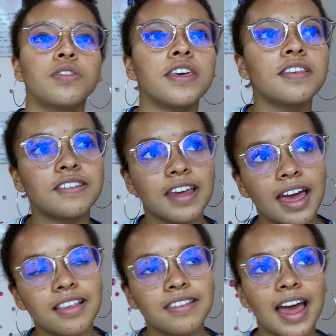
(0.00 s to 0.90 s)
this
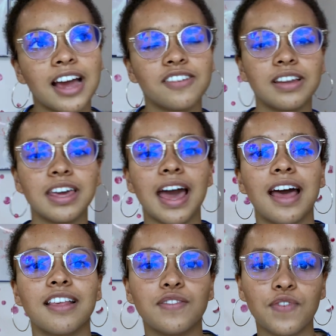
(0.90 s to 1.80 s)
test actually
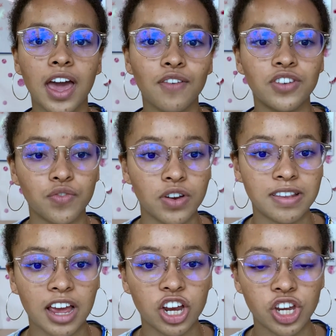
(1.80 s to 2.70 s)
has 5 different
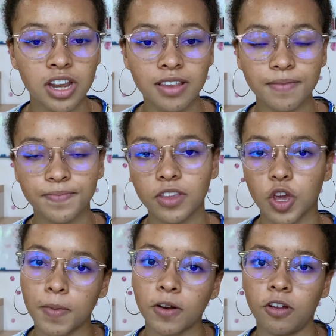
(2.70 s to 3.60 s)
sections
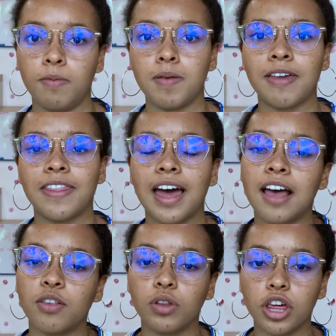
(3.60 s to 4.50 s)
compared to the BMAT that
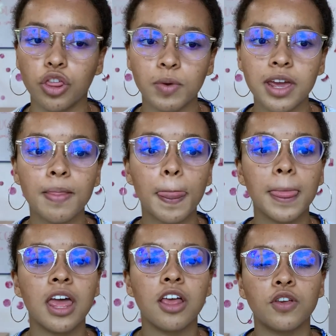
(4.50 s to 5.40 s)
has only 3.
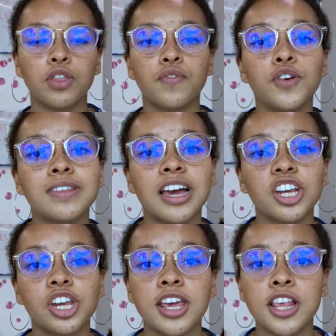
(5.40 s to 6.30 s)
So the first
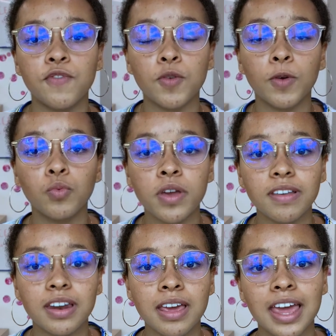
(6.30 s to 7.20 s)
section is verbal
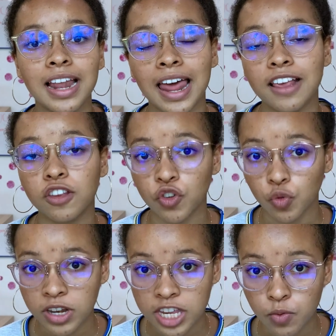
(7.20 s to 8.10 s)
reasoning. It lasts for
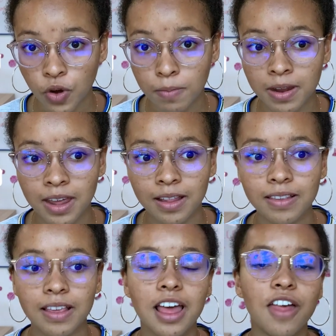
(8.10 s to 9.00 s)
21
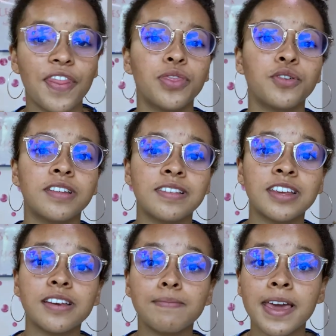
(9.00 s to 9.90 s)
minutes. Then there's
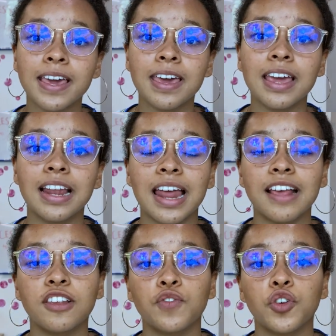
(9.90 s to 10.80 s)
decision making. It
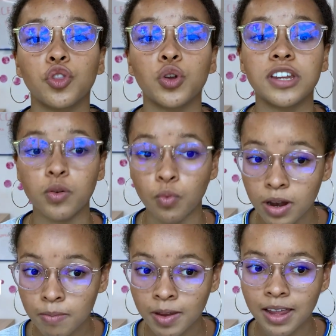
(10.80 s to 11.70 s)
lasts for
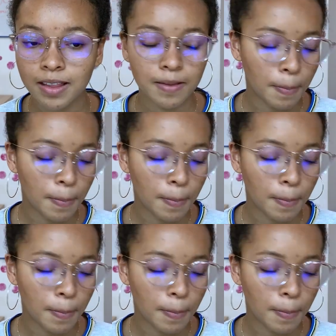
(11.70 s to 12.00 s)
31 minutes.